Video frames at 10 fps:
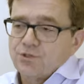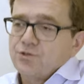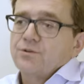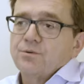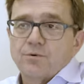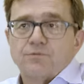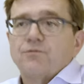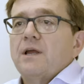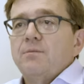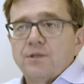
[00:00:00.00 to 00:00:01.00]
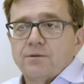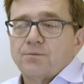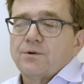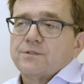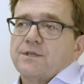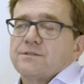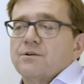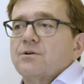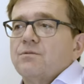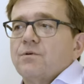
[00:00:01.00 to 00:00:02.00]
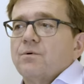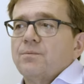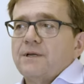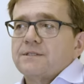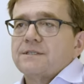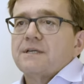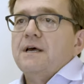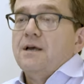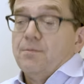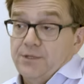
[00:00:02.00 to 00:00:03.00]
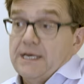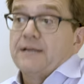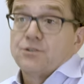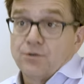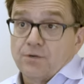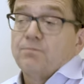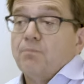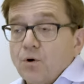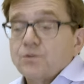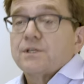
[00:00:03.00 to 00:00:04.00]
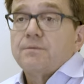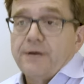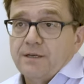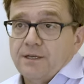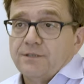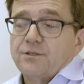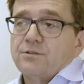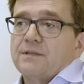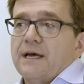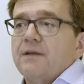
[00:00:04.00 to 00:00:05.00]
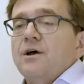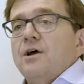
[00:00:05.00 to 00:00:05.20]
ensure that we're framing the process on a go-forward basis. But that took most of the mandate to do that.